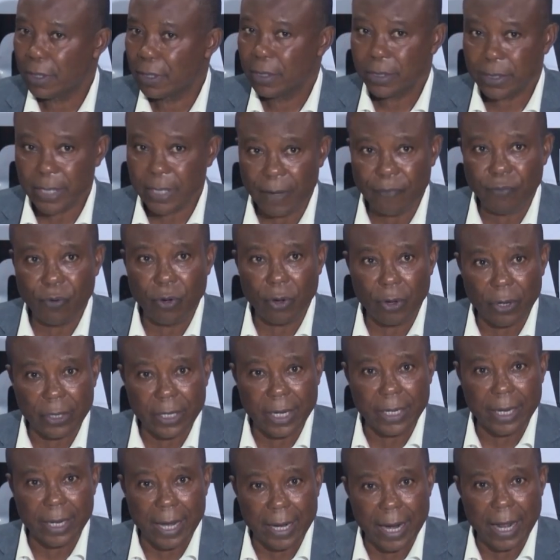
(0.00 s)

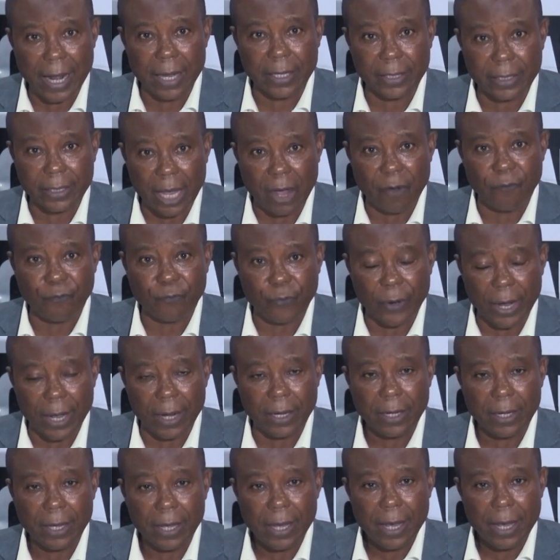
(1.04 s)
700 naira a liter of
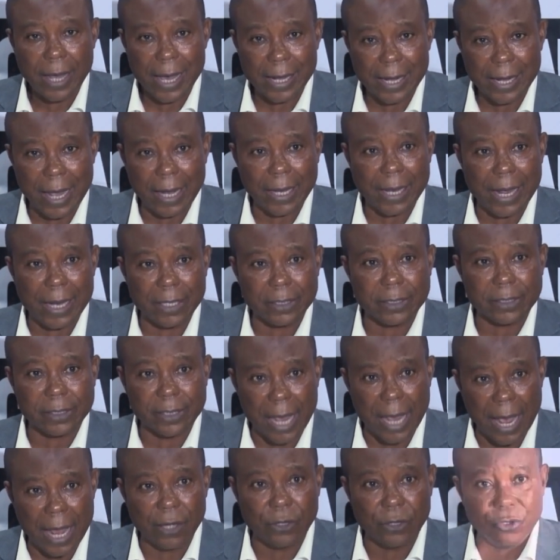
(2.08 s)
fuel, and I can
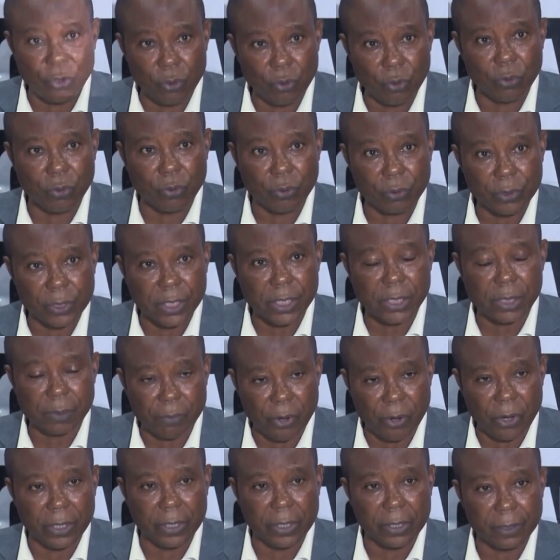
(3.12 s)
tell you this
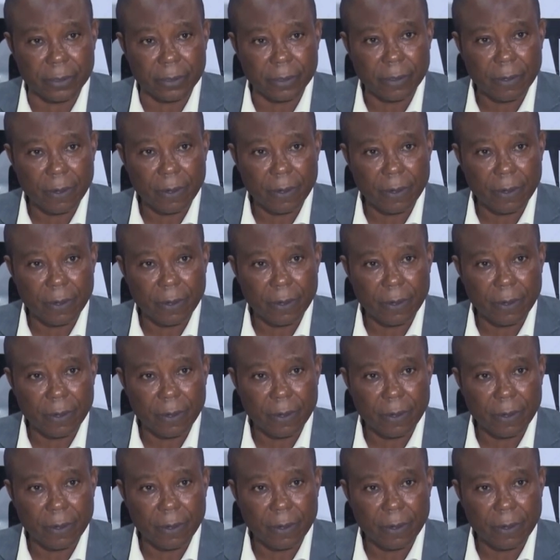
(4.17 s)
morning